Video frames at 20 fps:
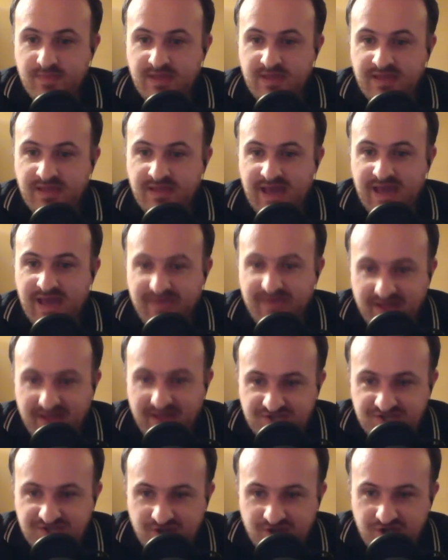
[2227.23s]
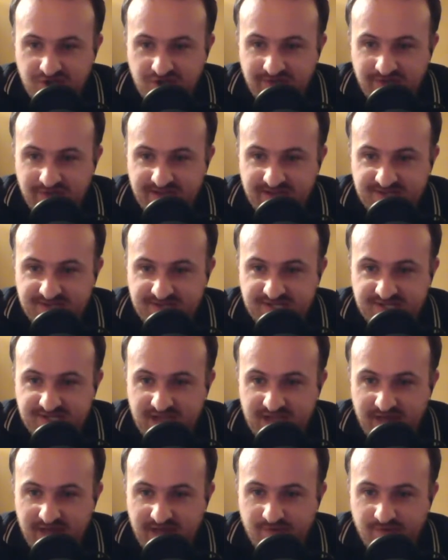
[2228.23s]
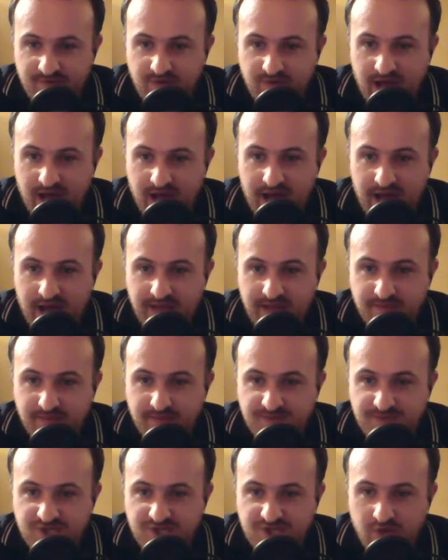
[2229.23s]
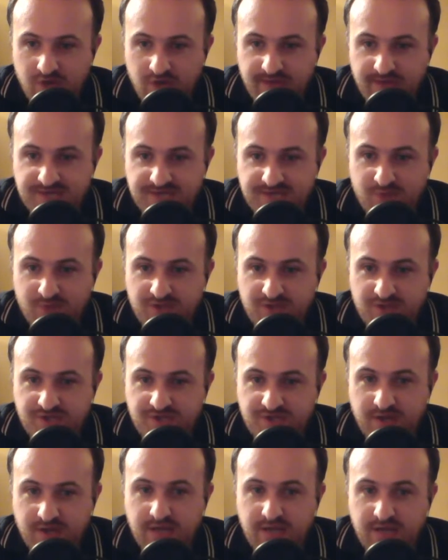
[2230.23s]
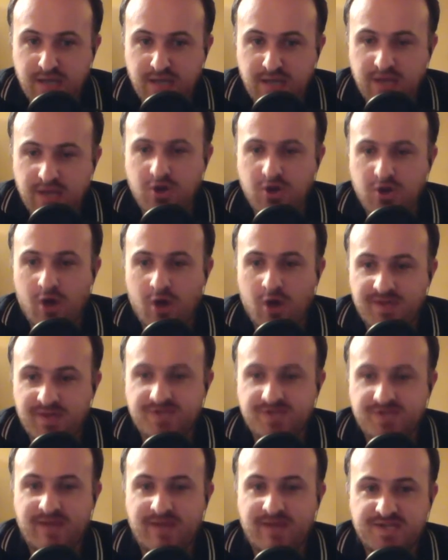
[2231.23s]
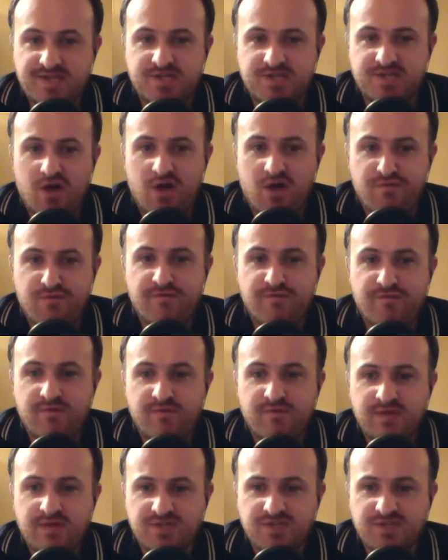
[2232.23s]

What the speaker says: yeah, that Sir Jimmy Savile guy, Saltness Monster, he comments on my stuff.